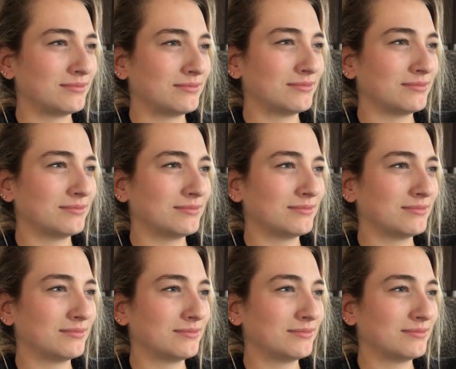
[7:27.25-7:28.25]
You are
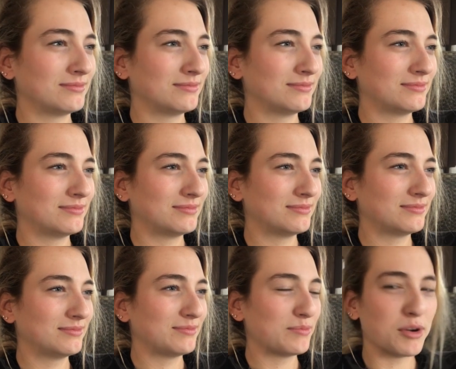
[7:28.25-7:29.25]
vlogging this whole time?
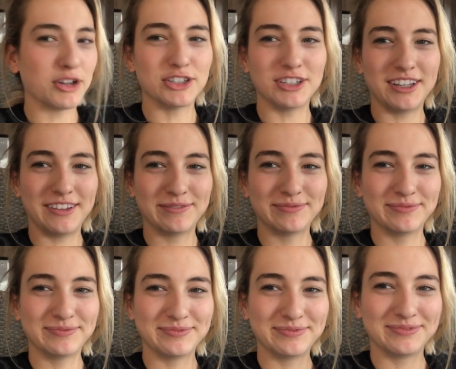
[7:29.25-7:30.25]
Partially.
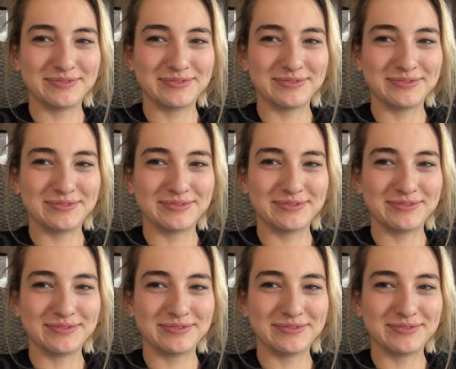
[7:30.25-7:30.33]
What?